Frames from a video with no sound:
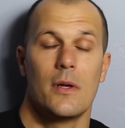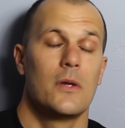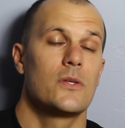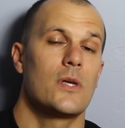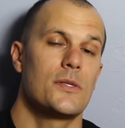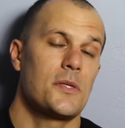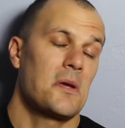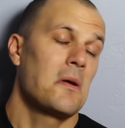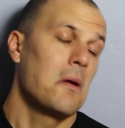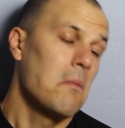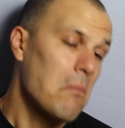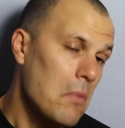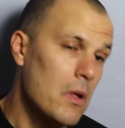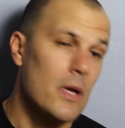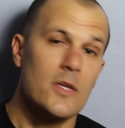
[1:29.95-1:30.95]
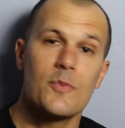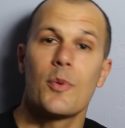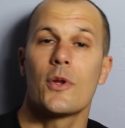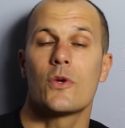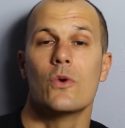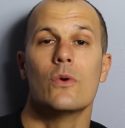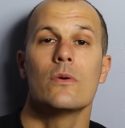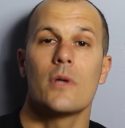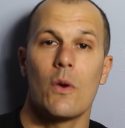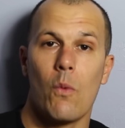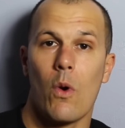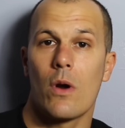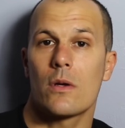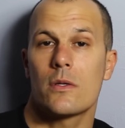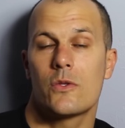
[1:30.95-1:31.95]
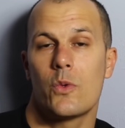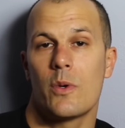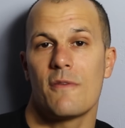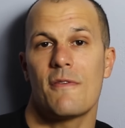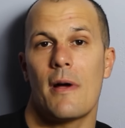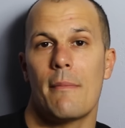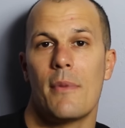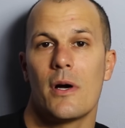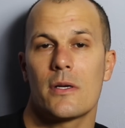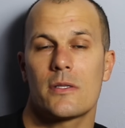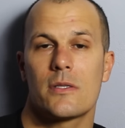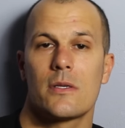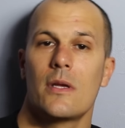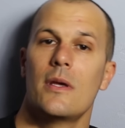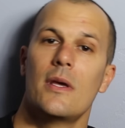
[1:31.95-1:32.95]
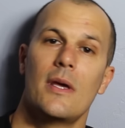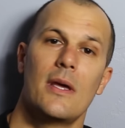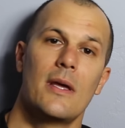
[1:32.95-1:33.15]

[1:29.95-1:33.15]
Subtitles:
So I was like, yeah, that's pretty cool. It worked, 25 bucks.